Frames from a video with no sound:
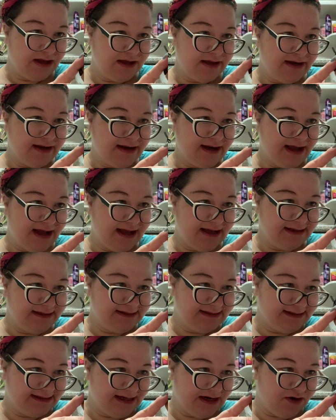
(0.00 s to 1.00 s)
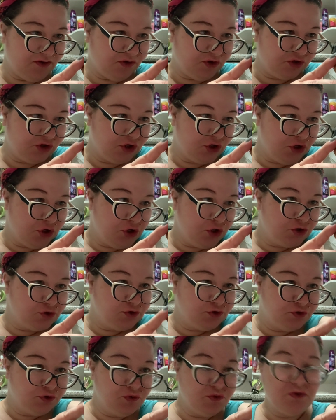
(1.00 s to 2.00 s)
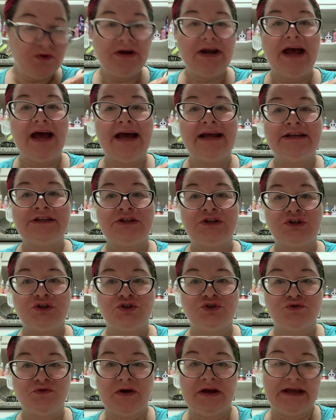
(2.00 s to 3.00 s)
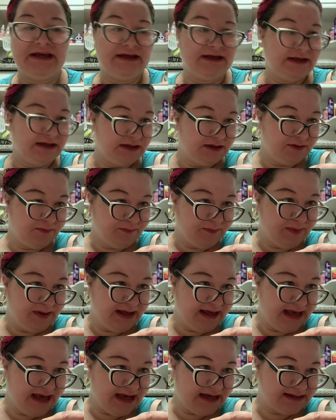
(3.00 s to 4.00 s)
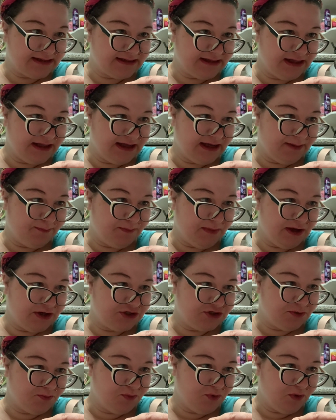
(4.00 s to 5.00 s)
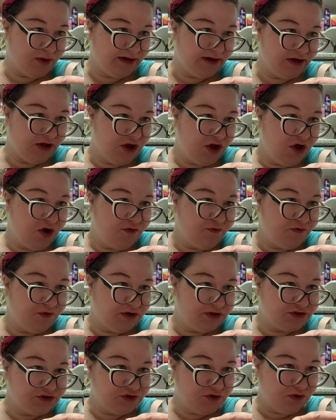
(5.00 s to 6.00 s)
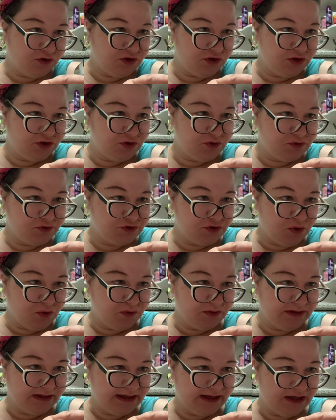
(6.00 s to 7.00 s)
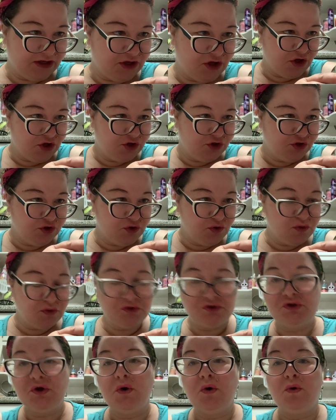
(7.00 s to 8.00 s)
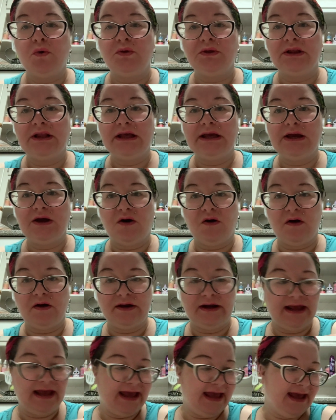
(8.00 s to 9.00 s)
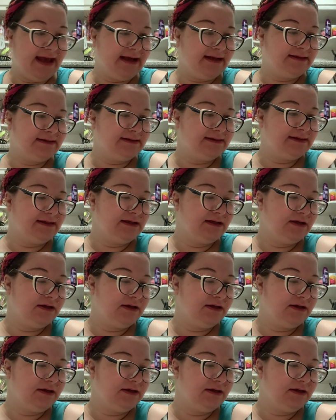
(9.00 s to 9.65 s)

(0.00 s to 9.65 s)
Non-sterile. Do not drink. Big exclamation point. For external use only. Use only on hands